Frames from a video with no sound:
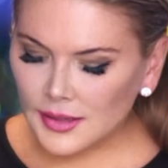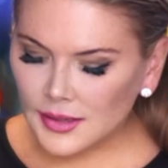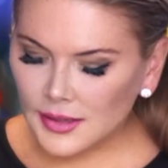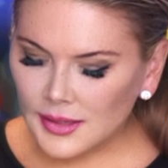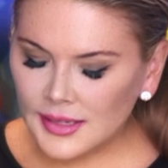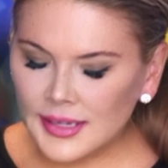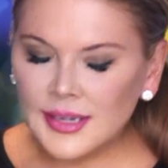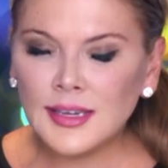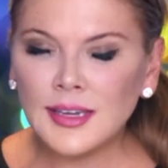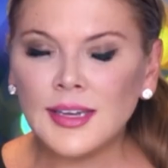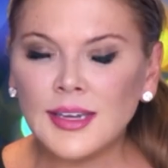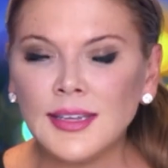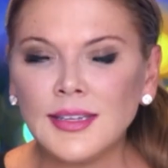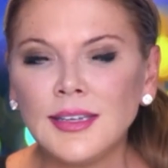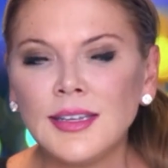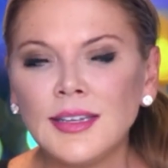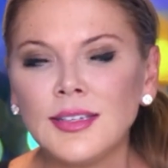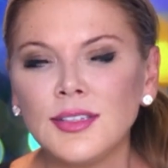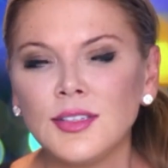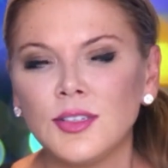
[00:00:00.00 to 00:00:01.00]
he, he
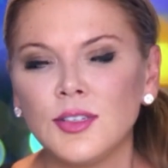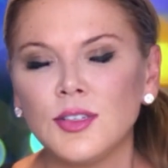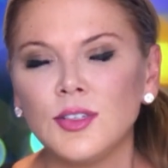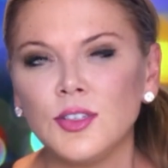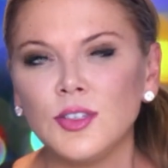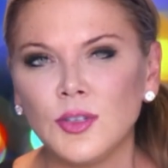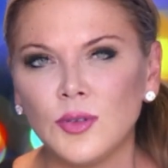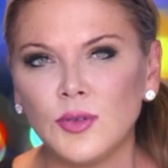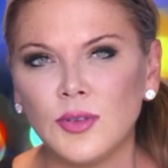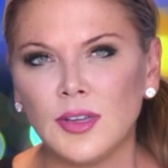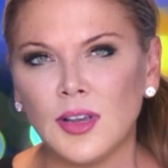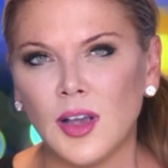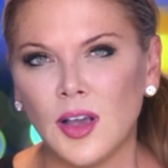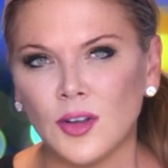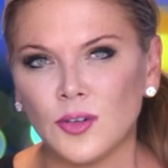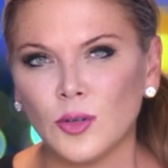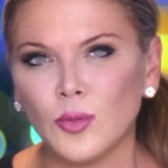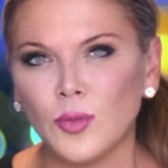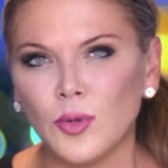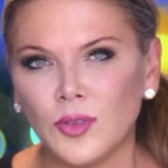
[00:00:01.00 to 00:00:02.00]
needs to do the
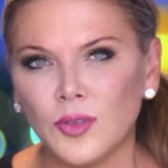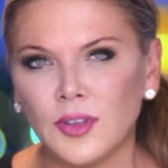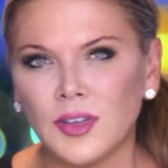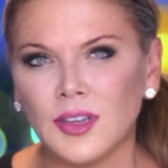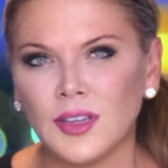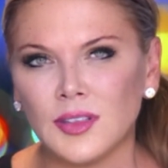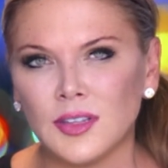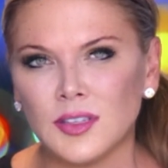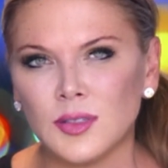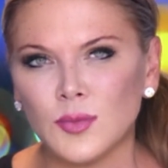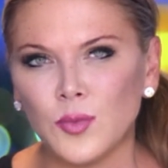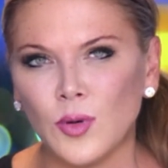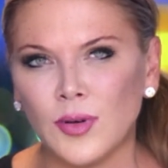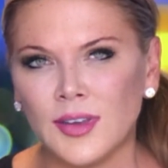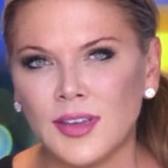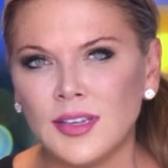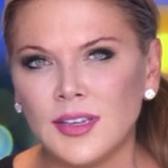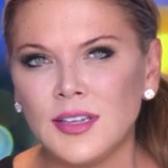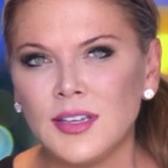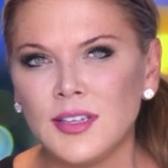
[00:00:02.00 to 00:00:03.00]
honorable thing at this
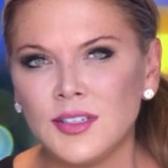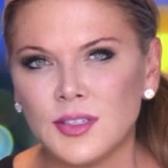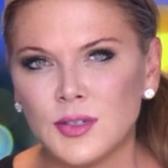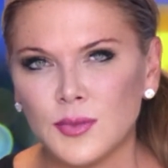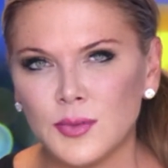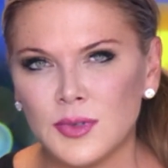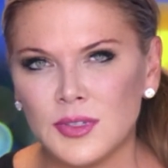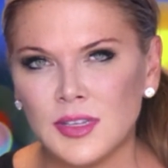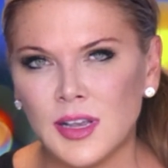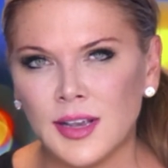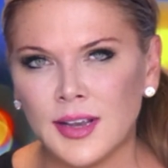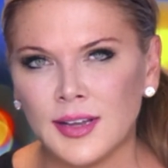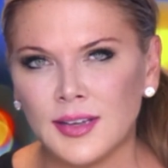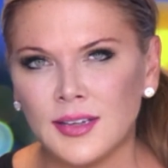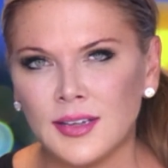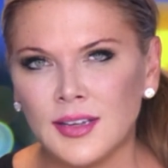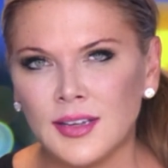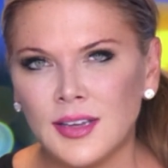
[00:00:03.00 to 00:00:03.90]
point. He needs to resign.